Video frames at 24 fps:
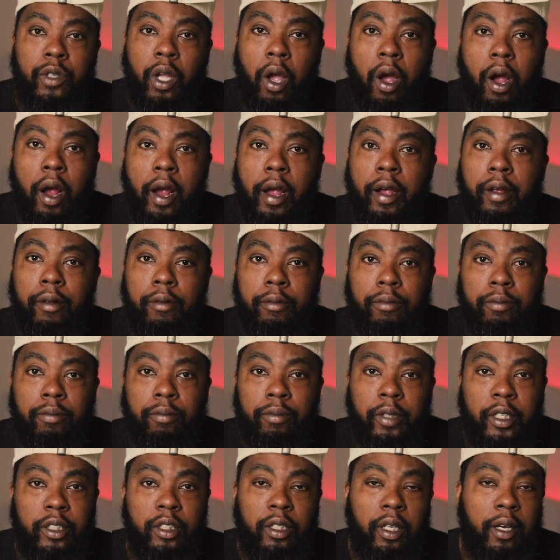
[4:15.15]
All right.
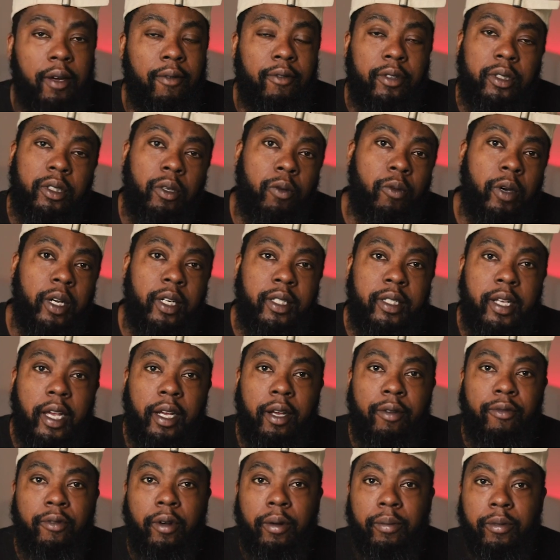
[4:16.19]
They're just looking for somewhere to
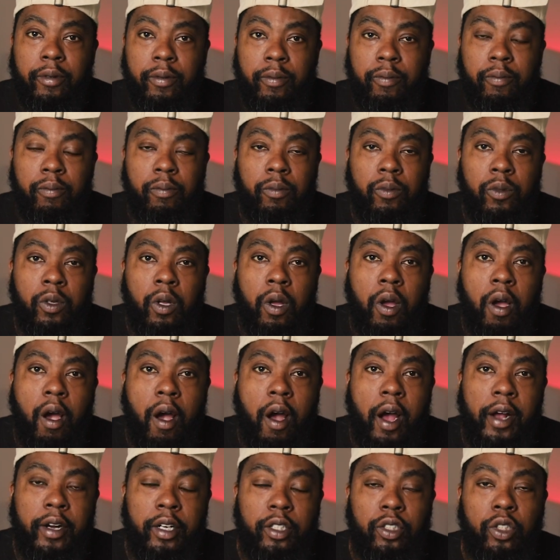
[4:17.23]
take it from you.
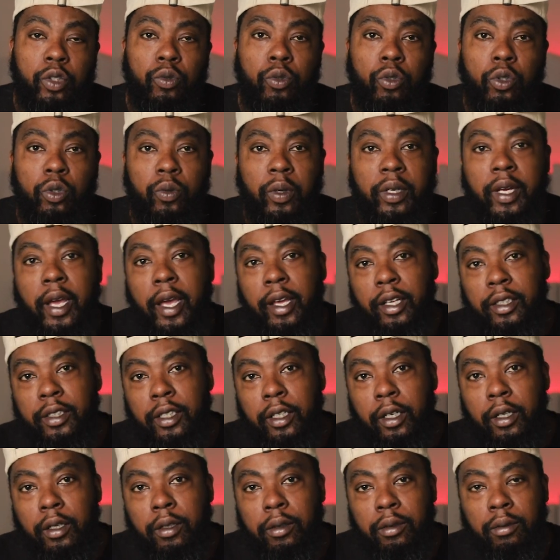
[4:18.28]
All right. This is Jerus with Kane's
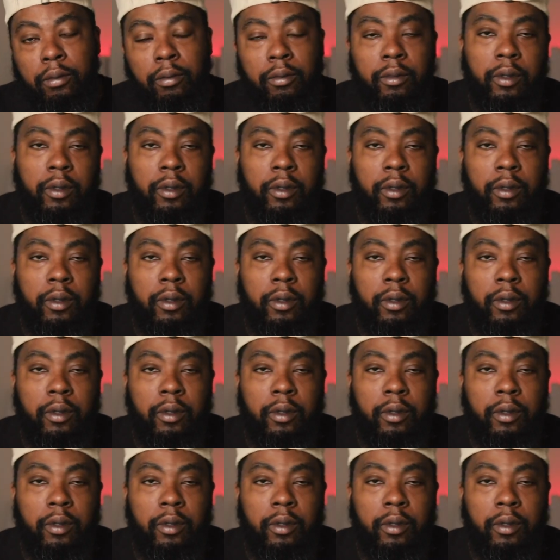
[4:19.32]
Hills.